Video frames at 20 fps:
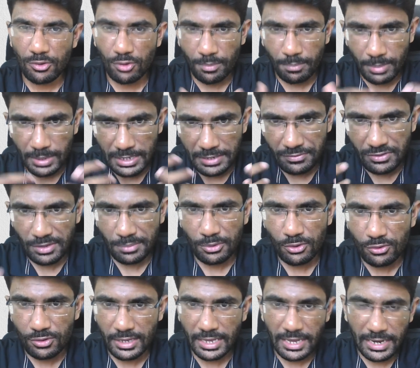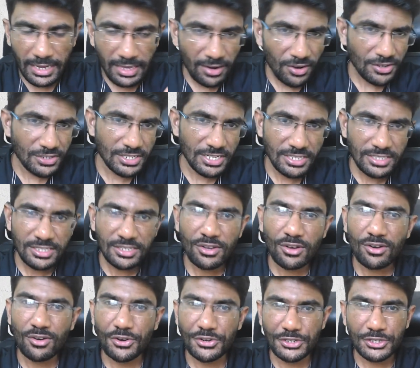your beliefs about your career are changing
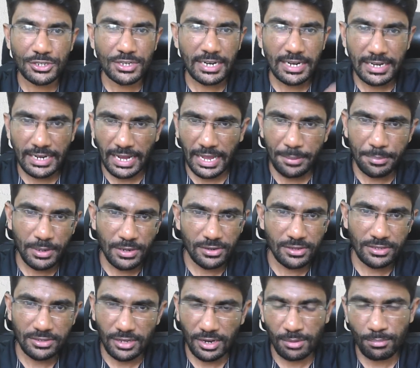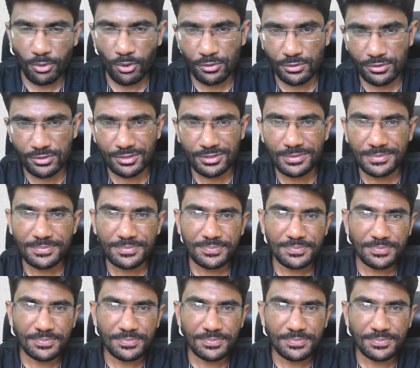or not? Typed in the chat box.